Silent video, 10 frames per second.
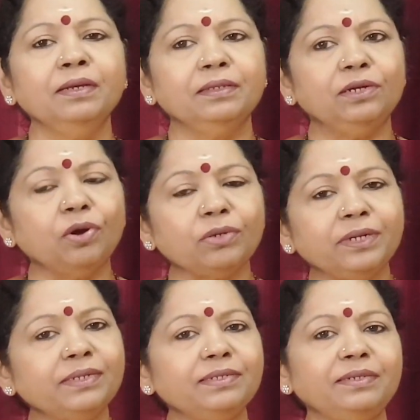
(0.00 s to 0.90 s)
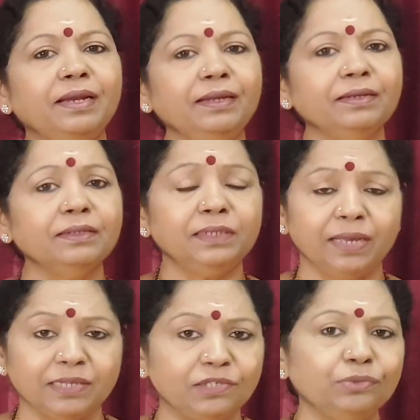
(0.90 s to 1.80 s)
The doctor is telling her she
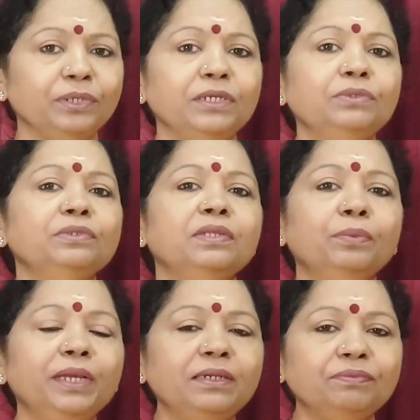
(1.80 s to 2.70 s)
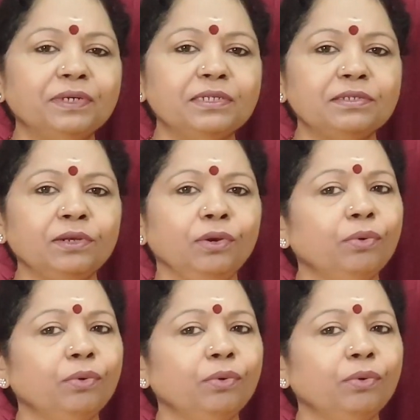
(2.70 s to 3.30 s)
has to reduce the weight first,